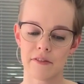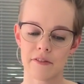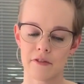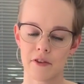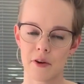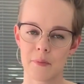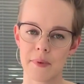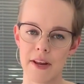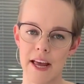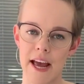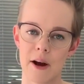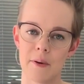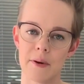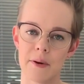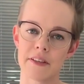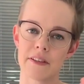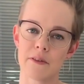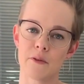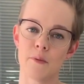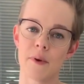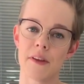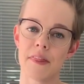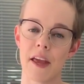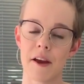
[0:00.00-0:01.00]
from now until
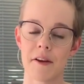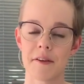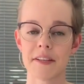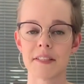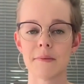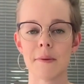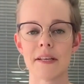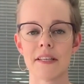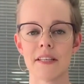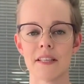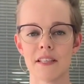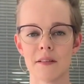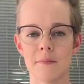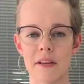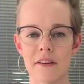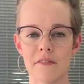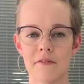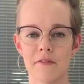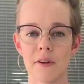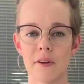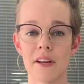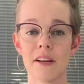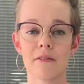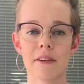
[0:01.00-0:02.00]
when they're expected to be
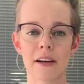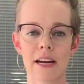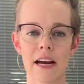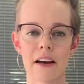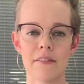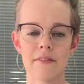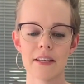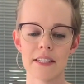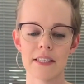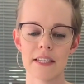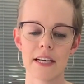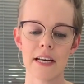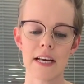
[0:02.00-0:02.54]
fully recovered,